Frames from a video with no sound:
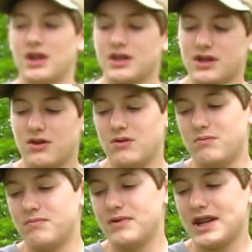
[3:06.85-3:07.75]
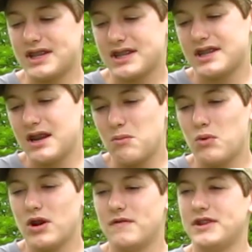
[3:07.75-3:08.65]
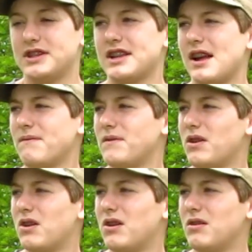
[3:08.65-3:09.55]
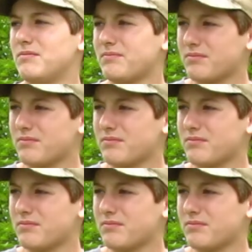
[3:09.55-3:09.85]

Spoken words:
So that's somewhat of a design flaw.